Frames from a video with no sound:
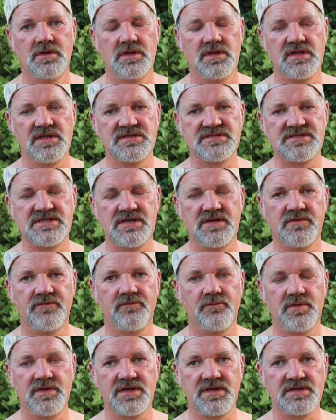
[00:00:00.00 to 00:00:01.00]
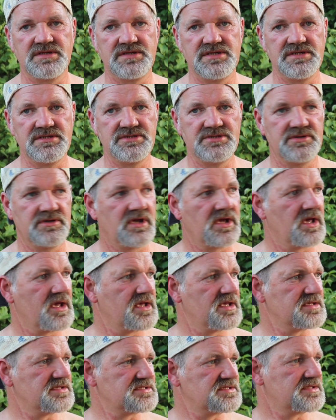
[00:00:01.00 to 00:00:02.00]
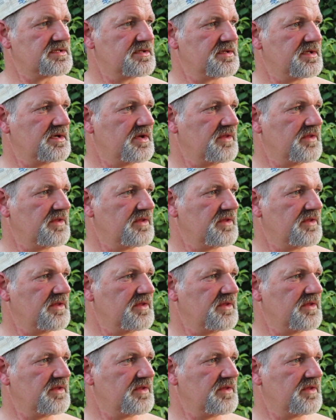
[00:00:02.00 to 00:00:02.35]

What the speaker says: and see if we can teach you guys anything.